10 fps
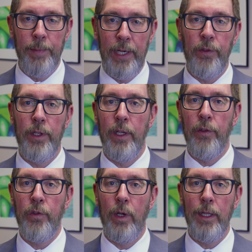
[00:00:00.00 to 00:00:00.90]
amazingness.
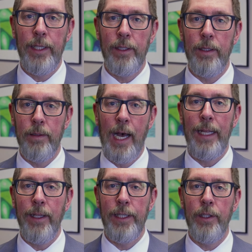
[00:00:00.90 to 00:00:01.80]
So I'd like to
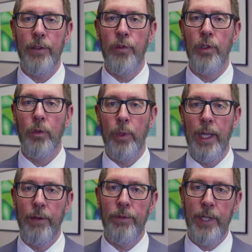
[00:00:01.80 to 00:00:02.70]
highlight that this year we
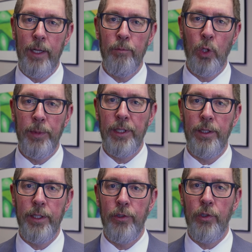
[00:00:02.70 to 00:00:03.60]
have 10 Bloomington
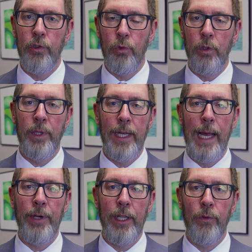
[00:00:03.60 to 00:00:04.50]
teachers who have been
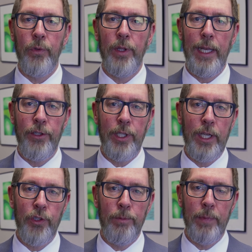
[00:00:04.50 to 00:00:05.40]
nominated for the
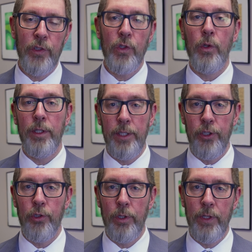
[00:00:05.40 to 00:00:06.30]
Education Minnesota
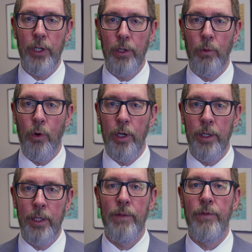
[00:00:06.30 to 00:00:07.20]
Teacher of the Year Award.
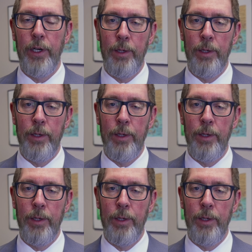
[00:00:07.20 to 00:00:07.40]
Very